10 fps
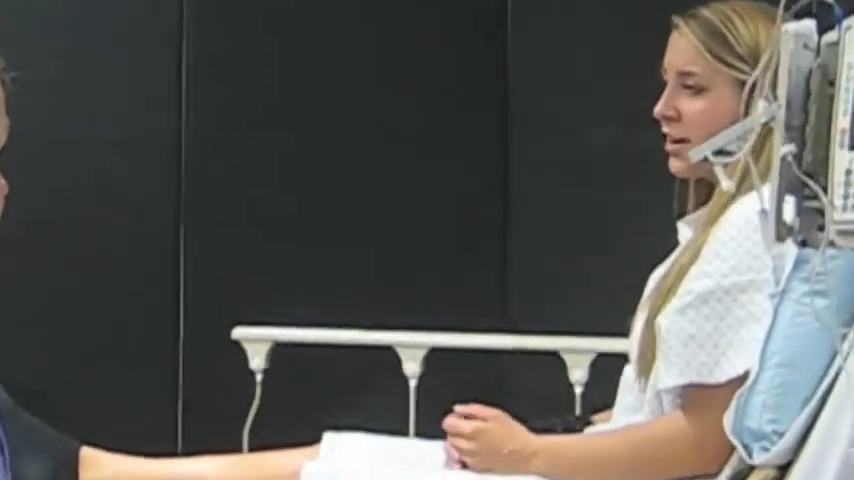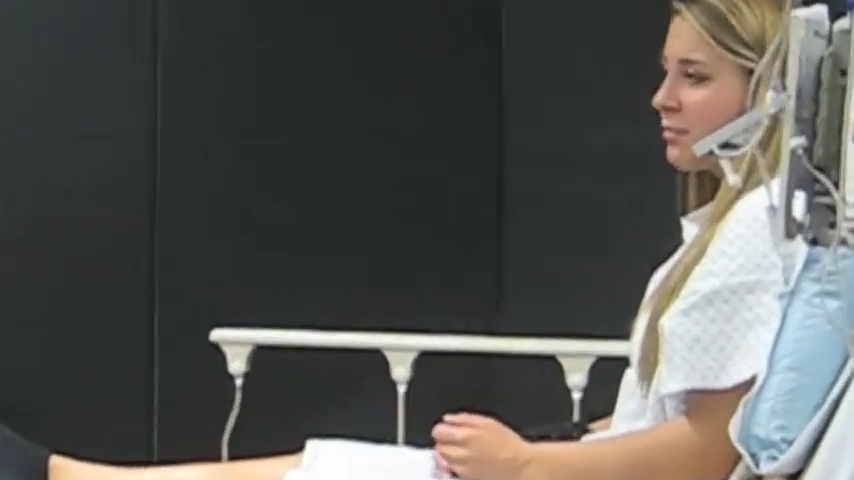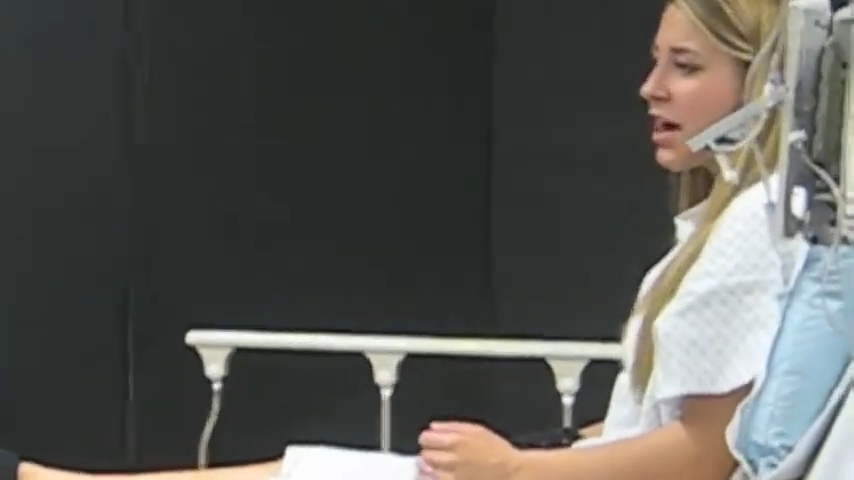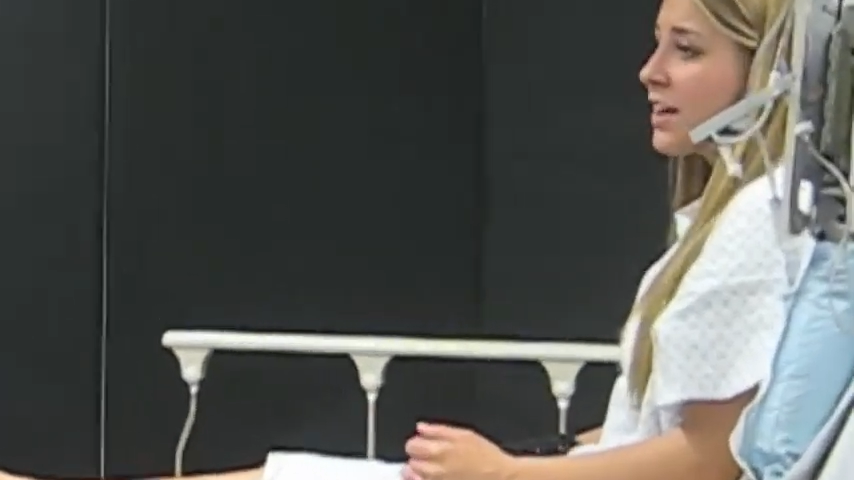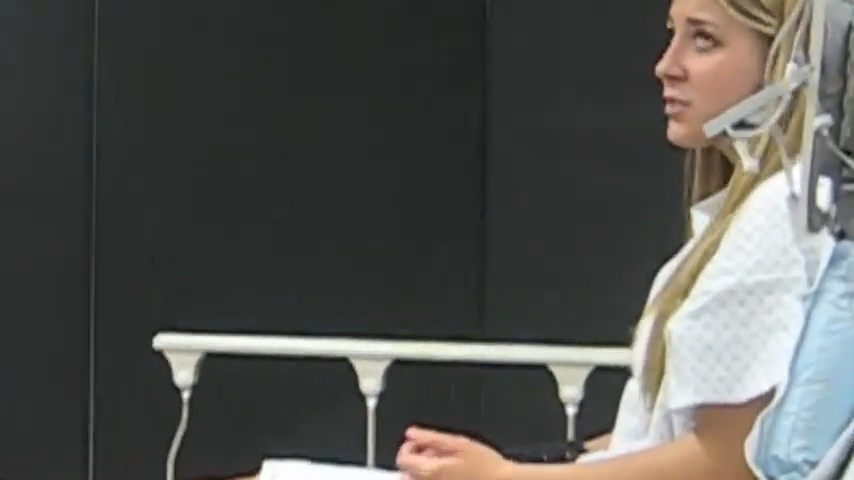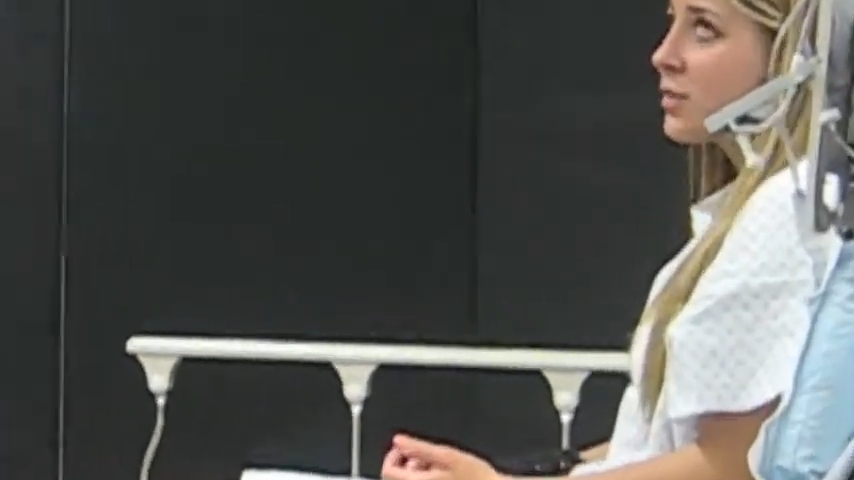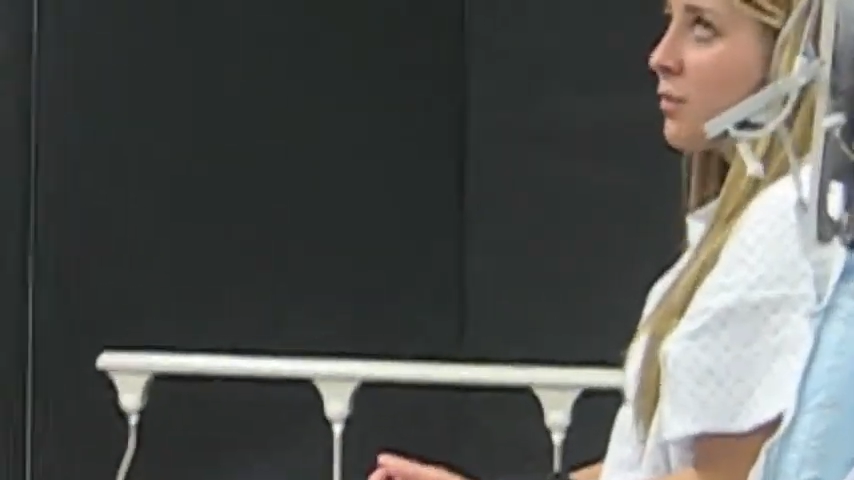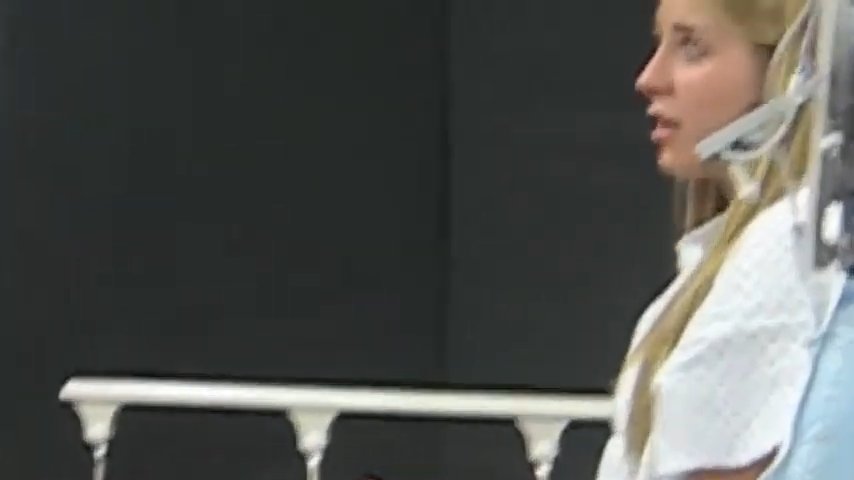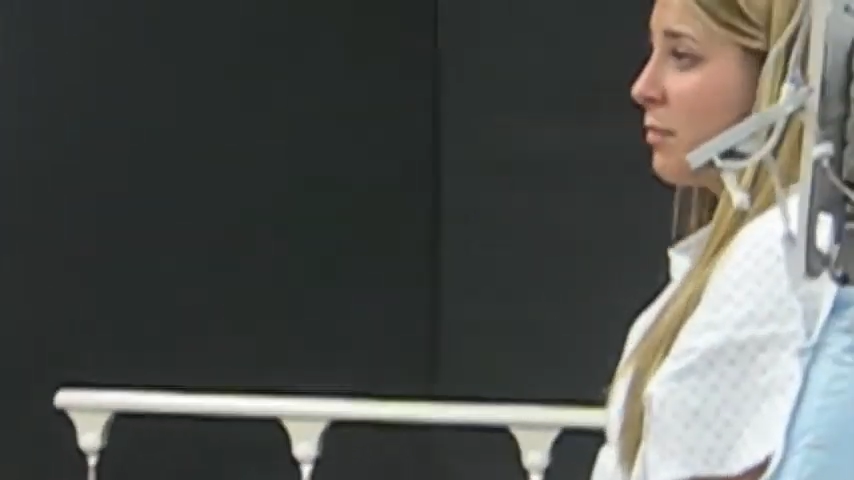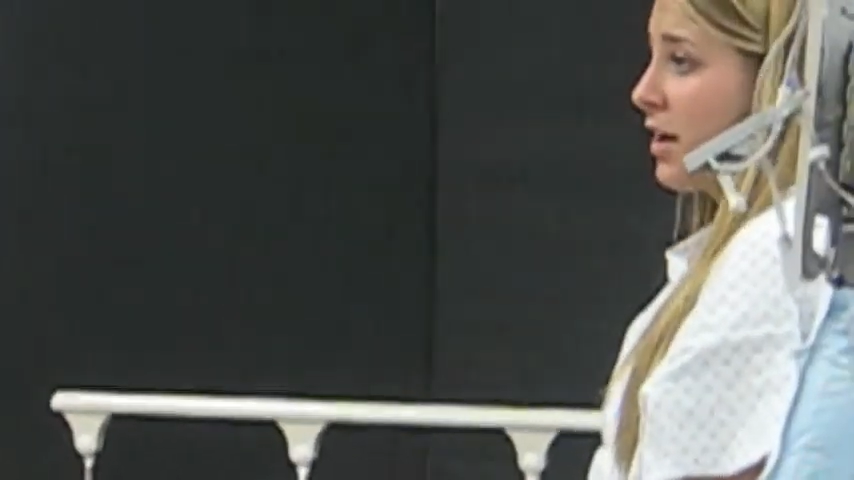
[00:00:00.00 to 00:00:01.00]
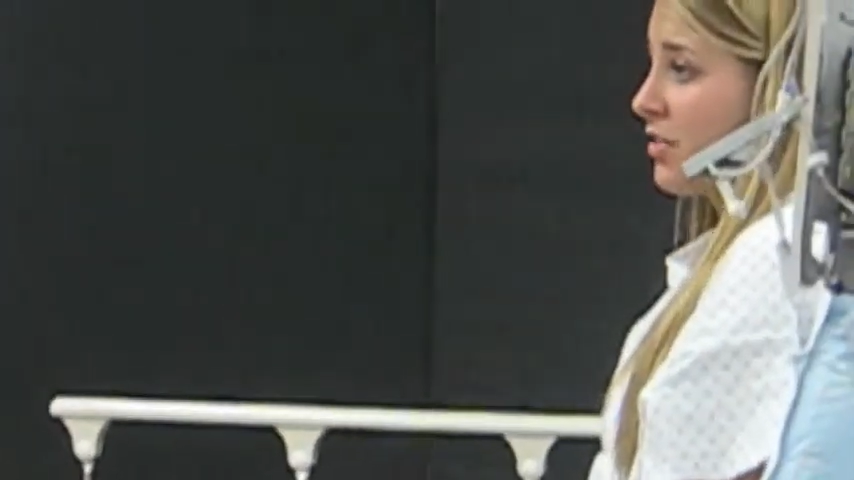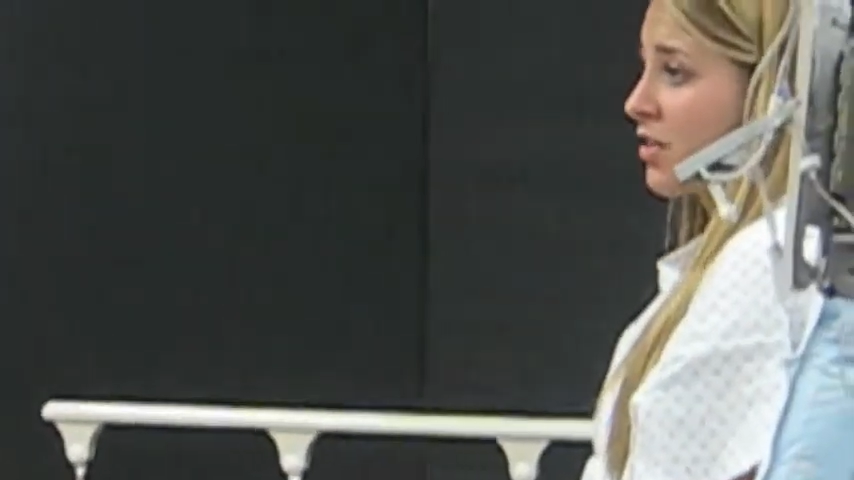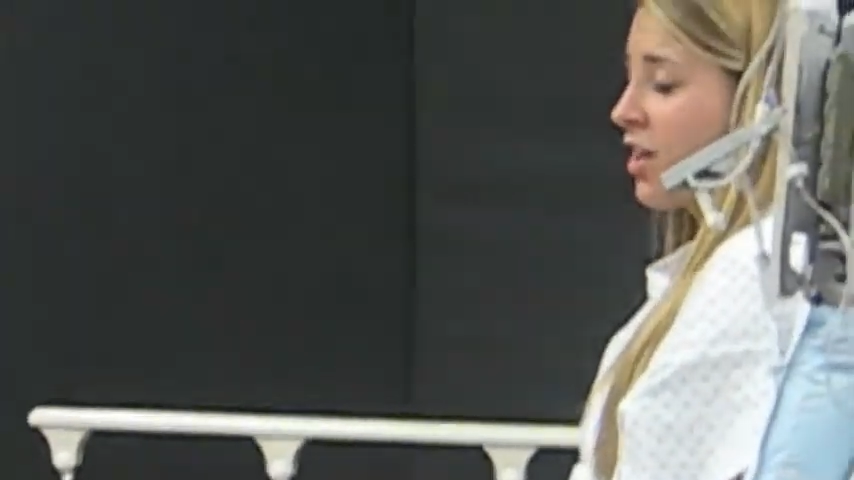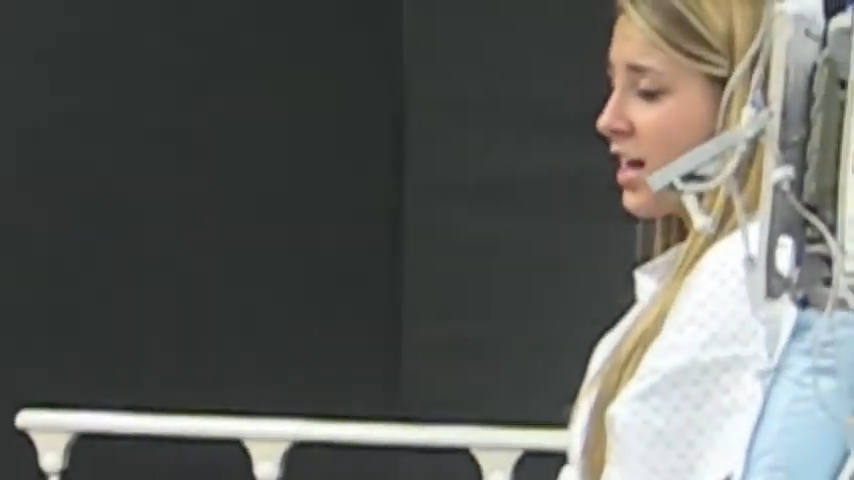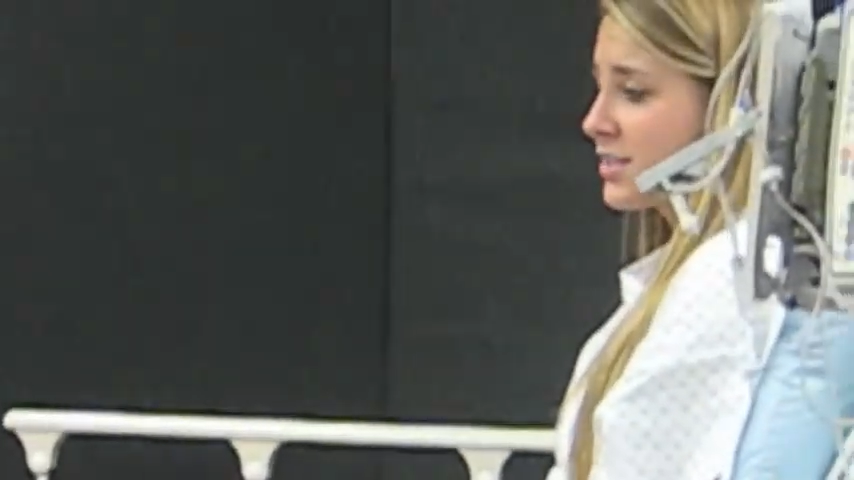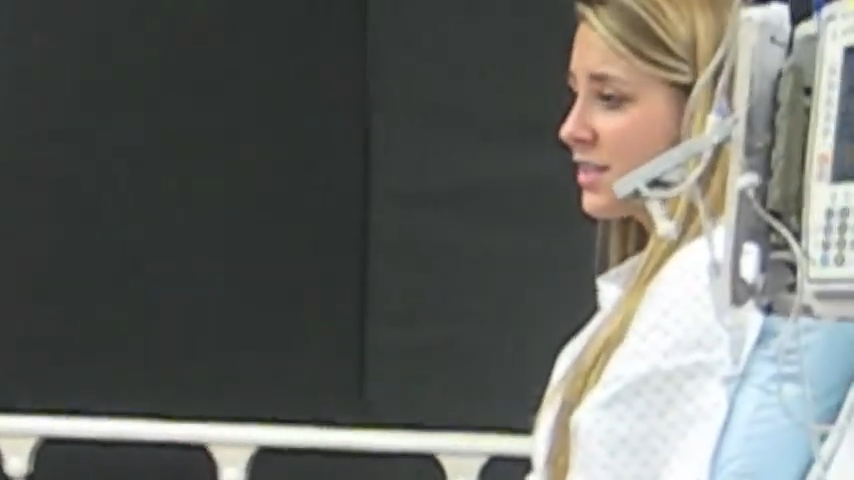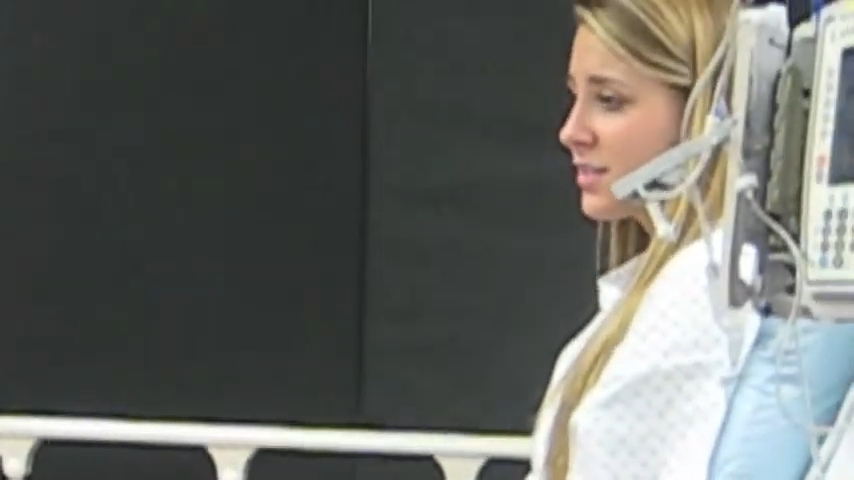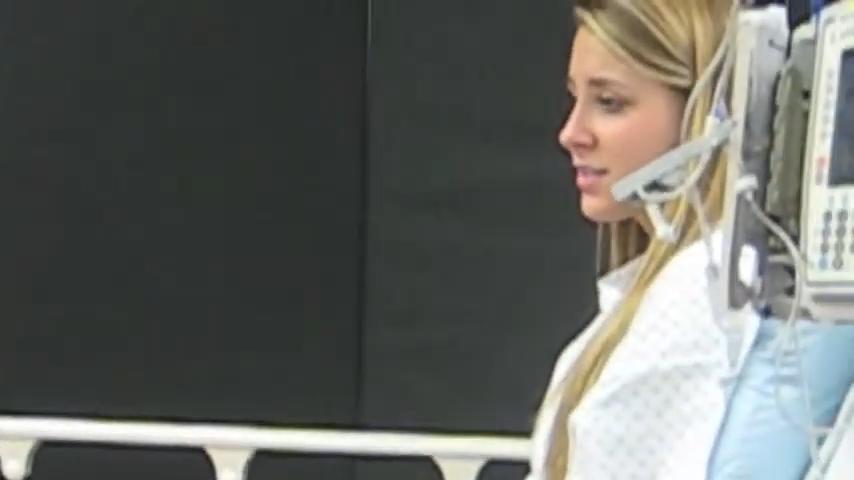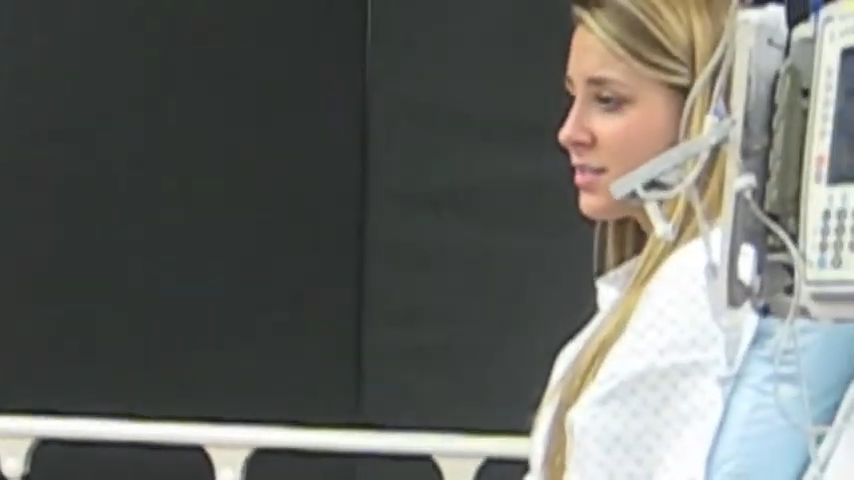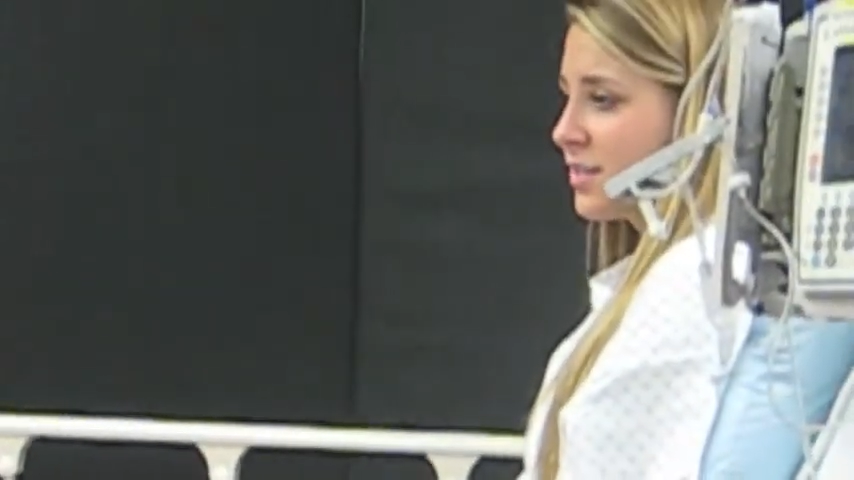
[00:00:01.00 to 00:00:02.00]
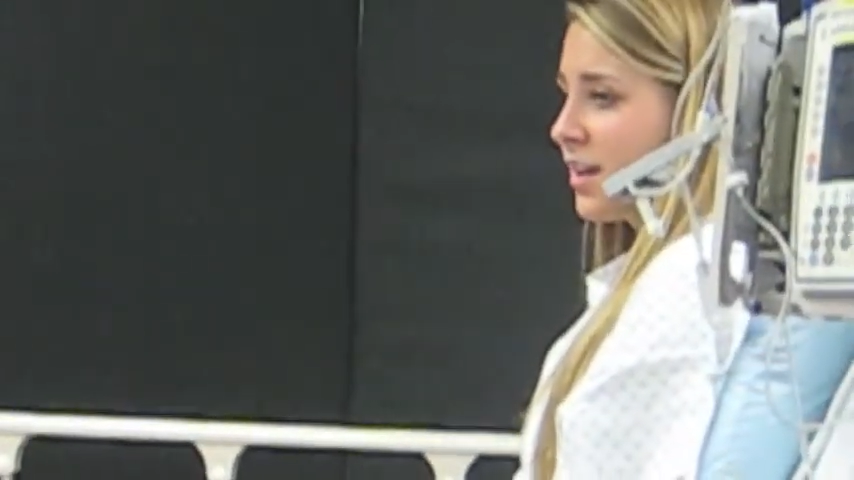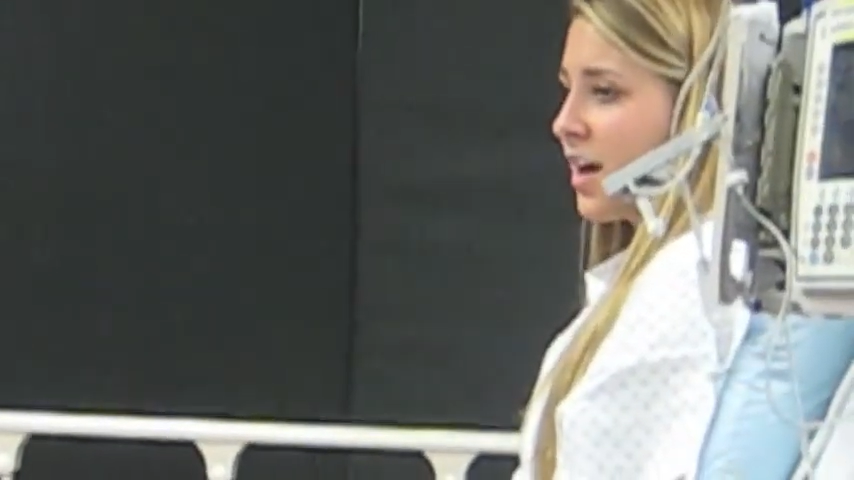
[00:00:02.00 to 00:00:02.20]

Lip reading: and I'm not doing well in my other classes.